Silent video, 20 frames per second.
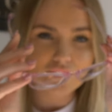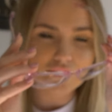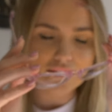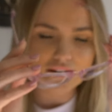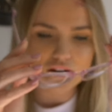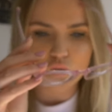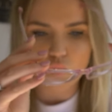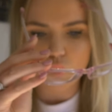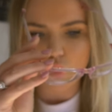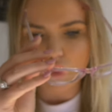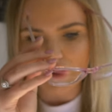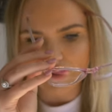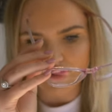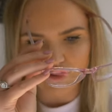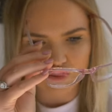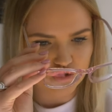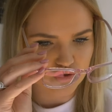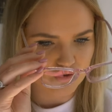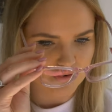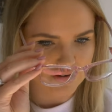They're
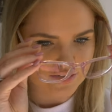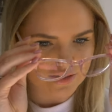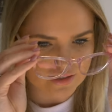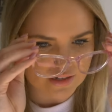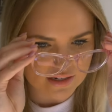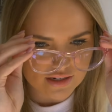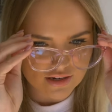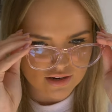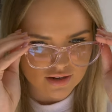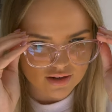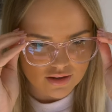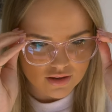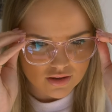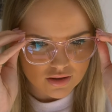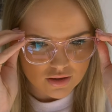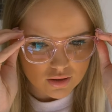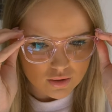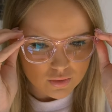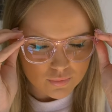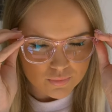quite trendy.
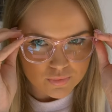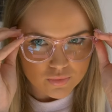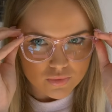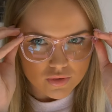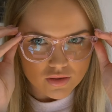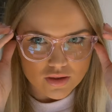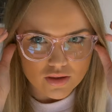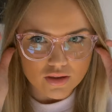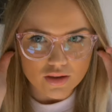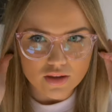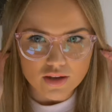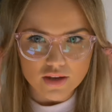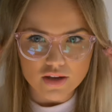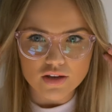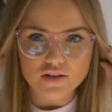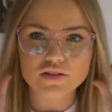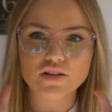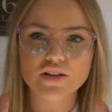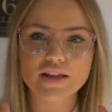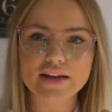
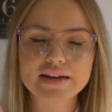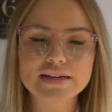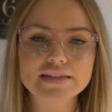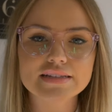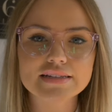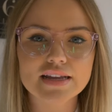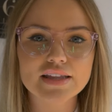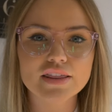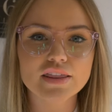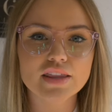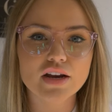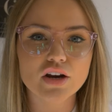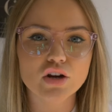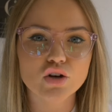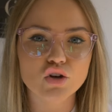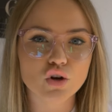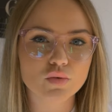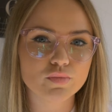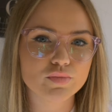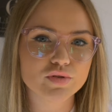So like I said,
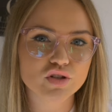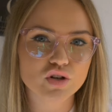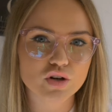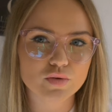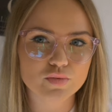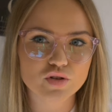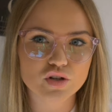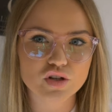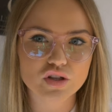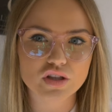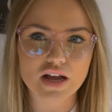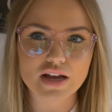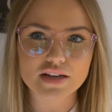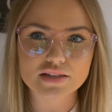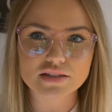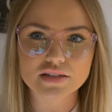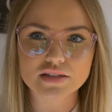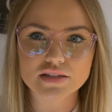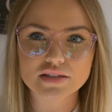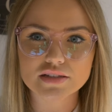they're non-prescription
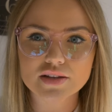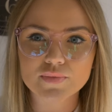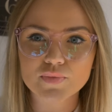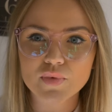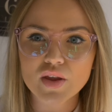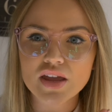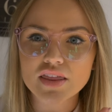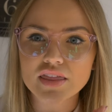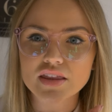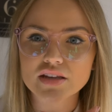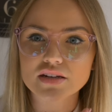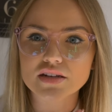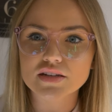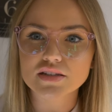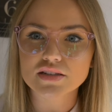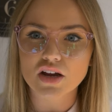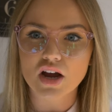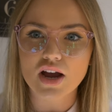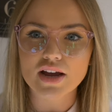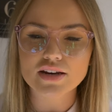glasses. They're
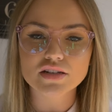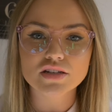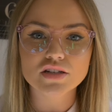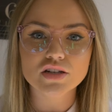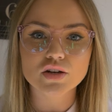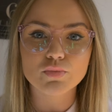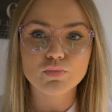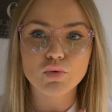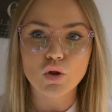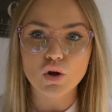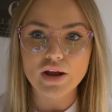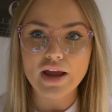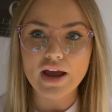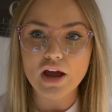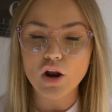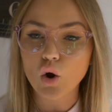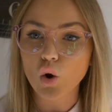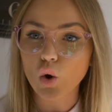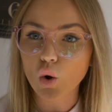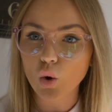designed to block
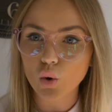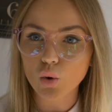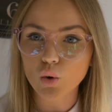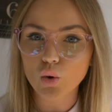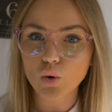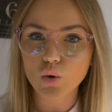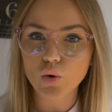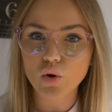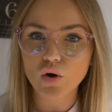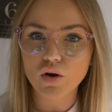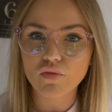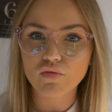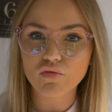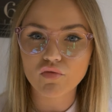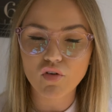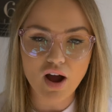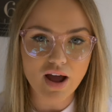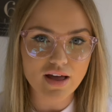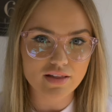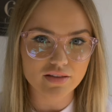out all
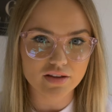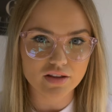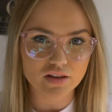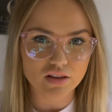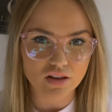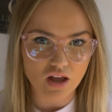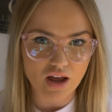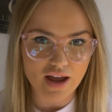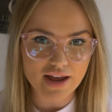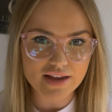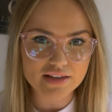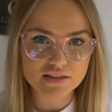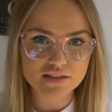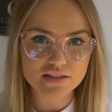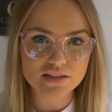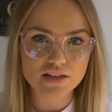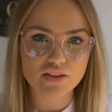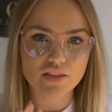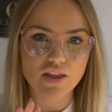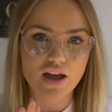violet
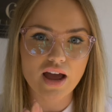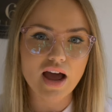lights, the